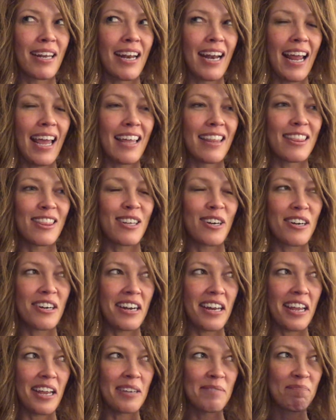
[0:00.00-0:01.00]
at eight
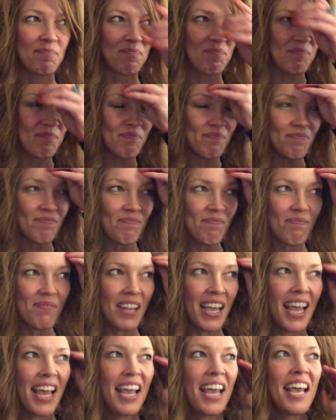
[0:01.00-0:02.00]
thirty,
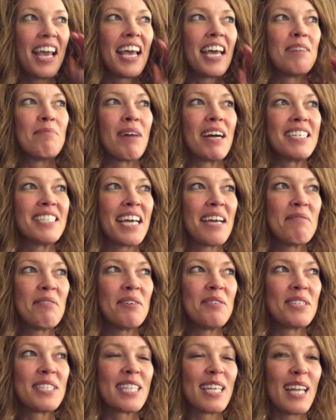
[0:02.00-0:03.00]
and my
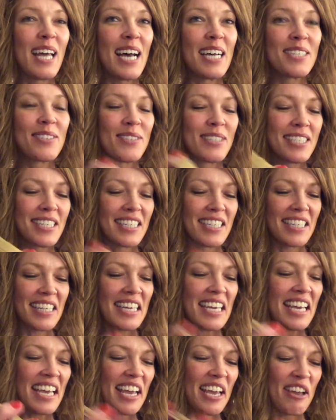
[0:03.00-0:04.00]
table was the last one to
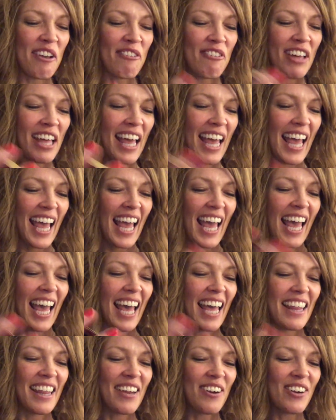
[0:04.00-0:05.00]
leave
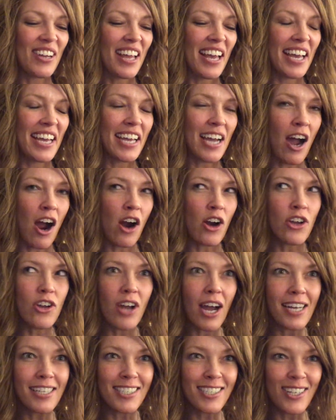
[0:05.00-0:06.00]
and they were like, "Are you
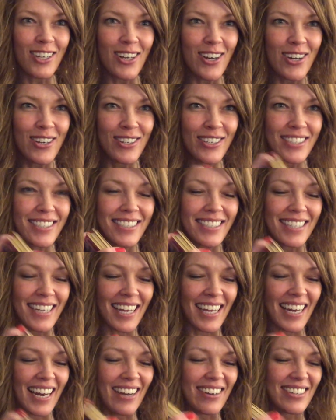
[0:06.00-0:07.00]
guys closed?"
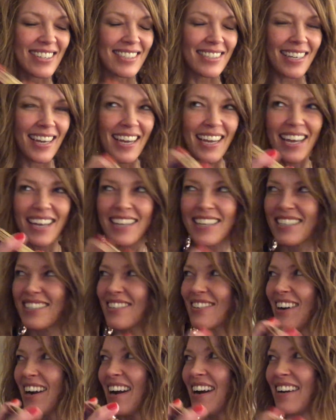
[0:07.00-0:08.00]
And I was like, I looked
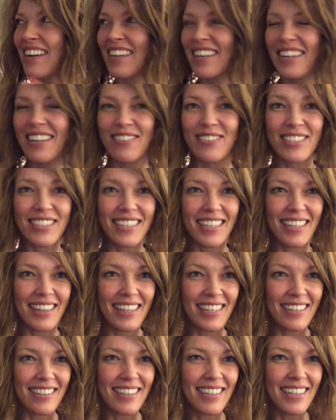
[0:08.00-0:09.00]
around and it was like
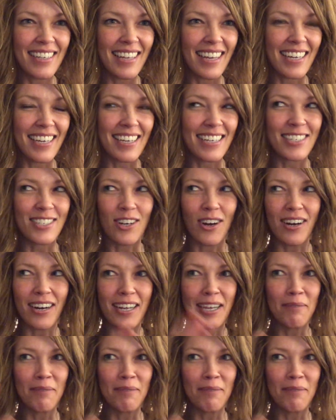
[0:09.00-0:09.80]
literally like a dark,